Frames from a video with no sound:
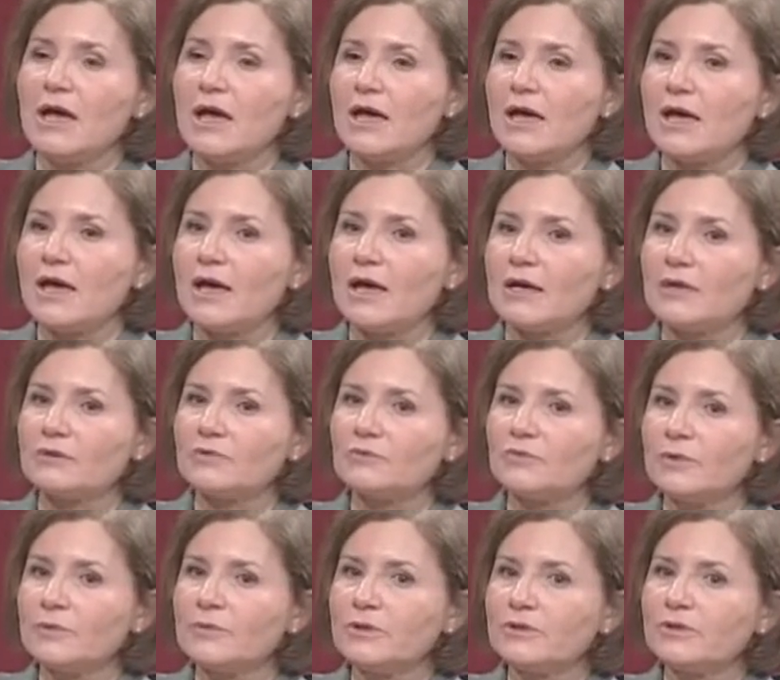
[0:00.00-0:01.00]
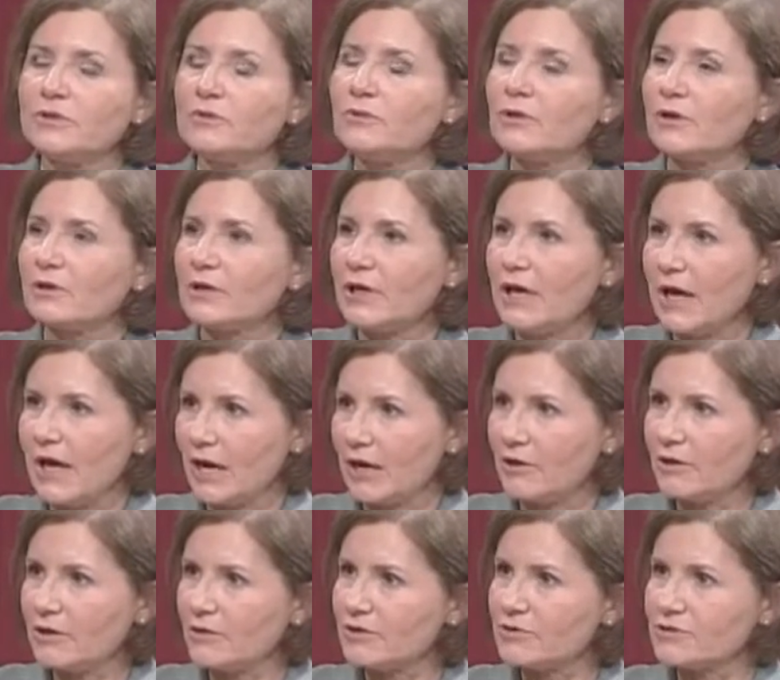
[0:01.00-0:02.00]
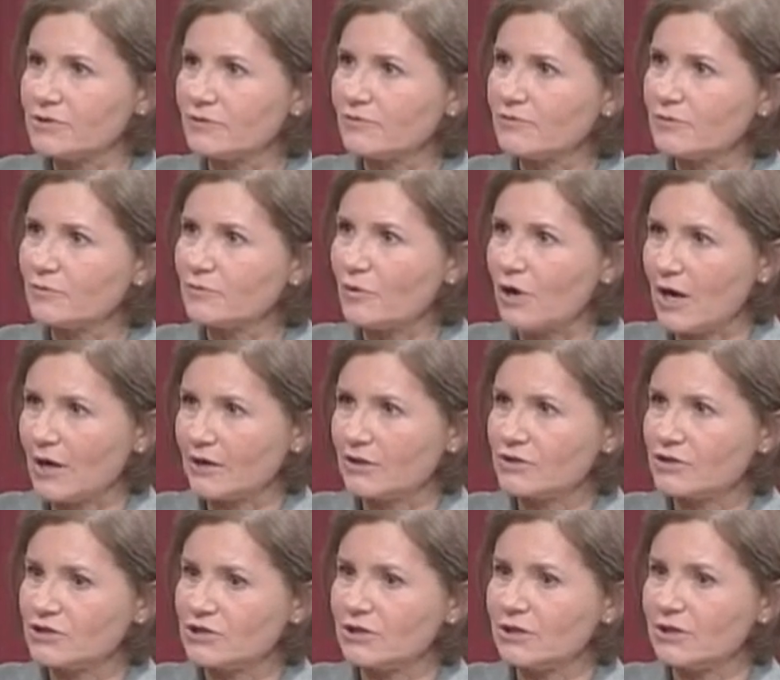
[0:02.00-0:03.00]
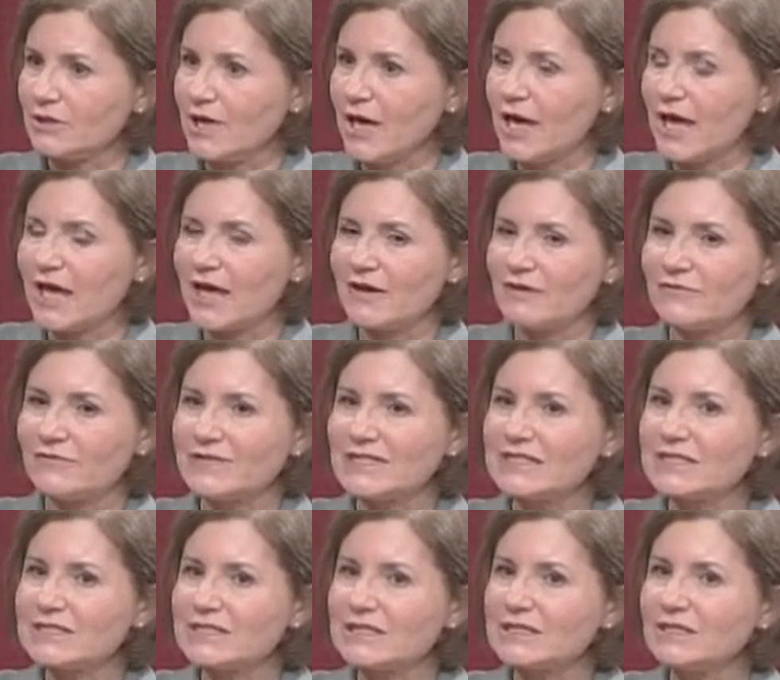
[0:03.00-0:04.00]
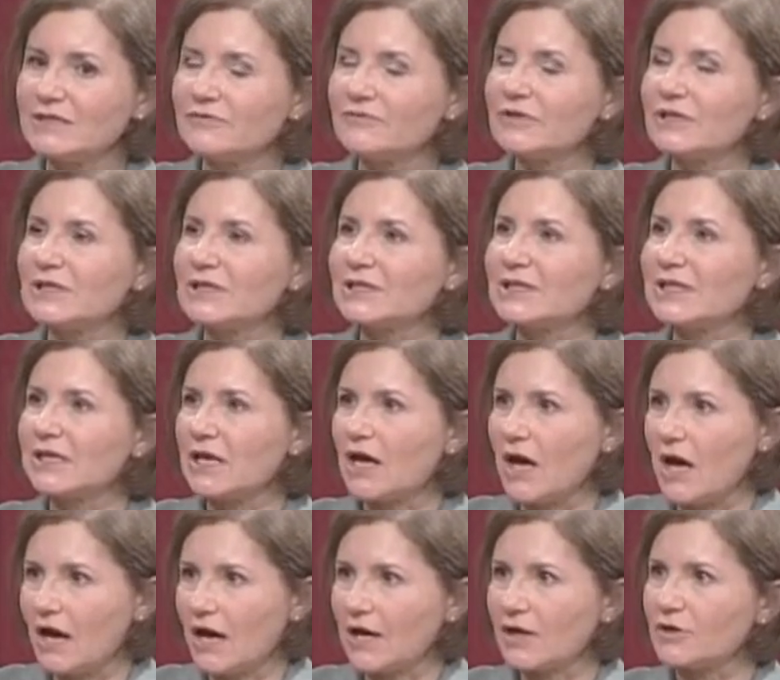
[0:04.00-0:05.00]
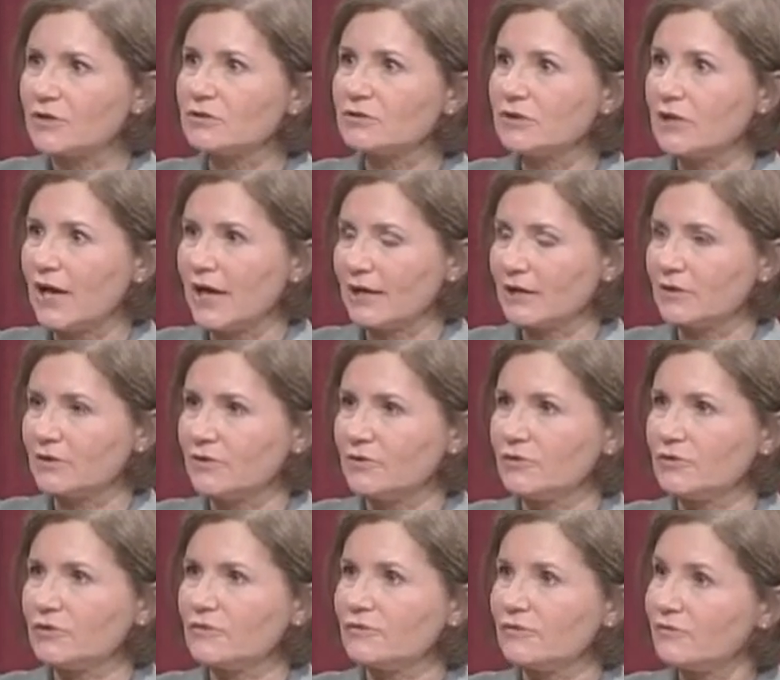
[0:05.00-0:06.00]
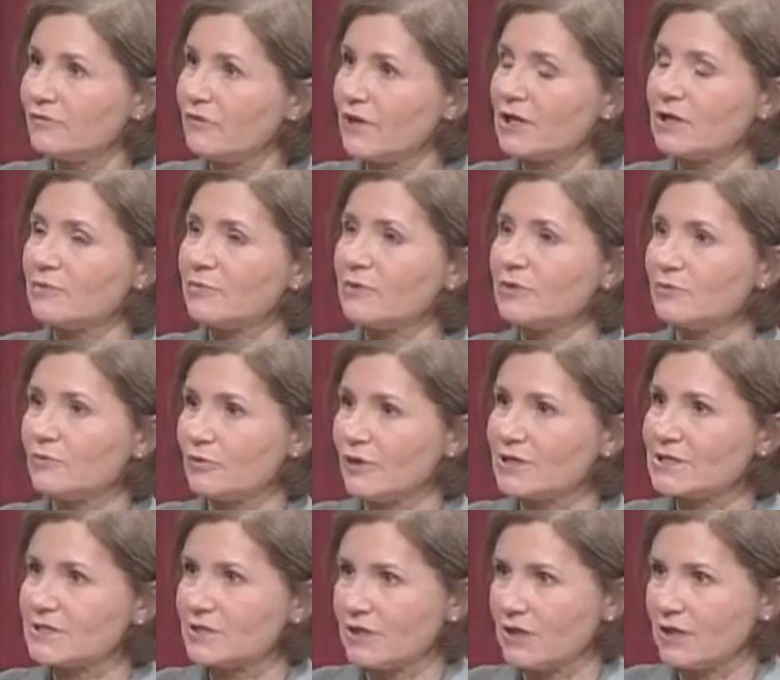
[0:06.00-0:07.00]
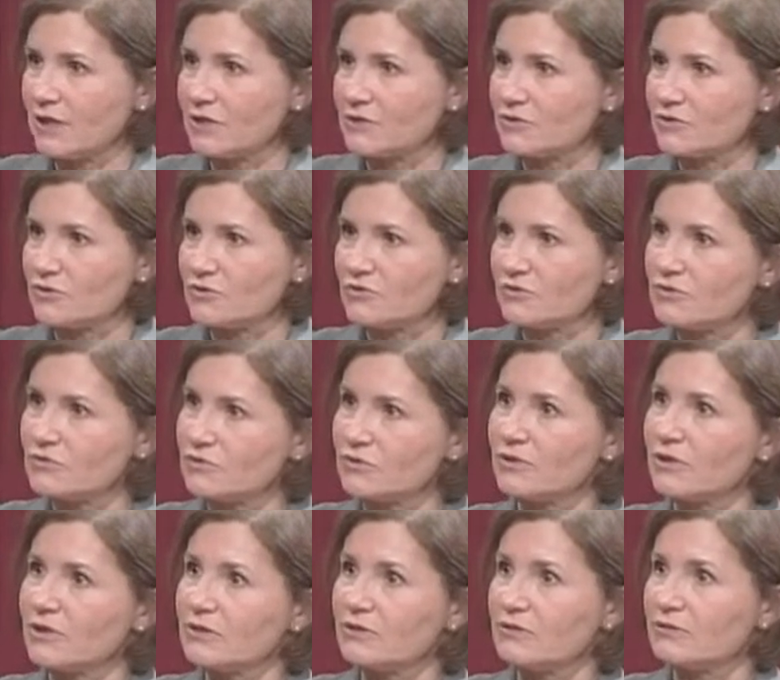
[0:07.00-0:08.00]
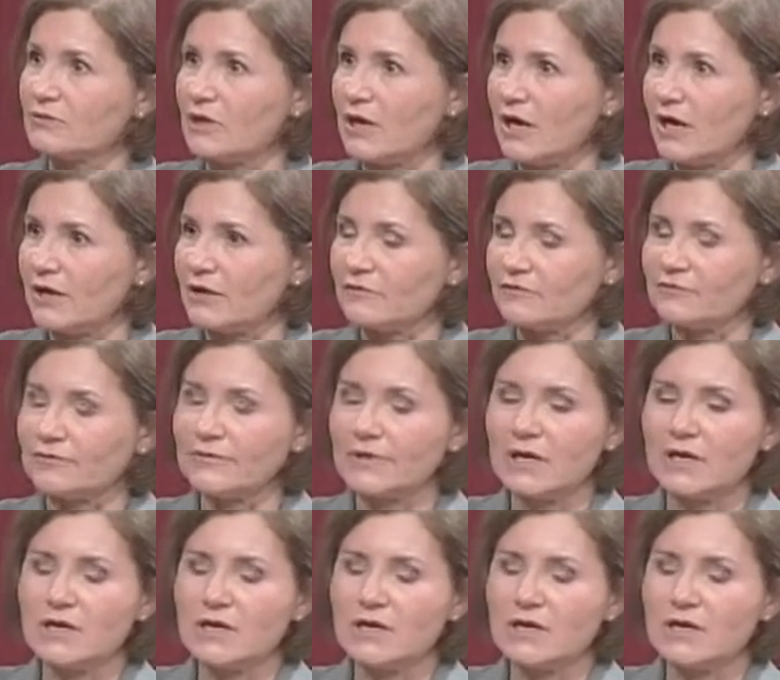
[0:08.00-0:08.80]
And women who are carriers of the BRCA gene have a significantly higher likelihood of developing breast cancer during their life.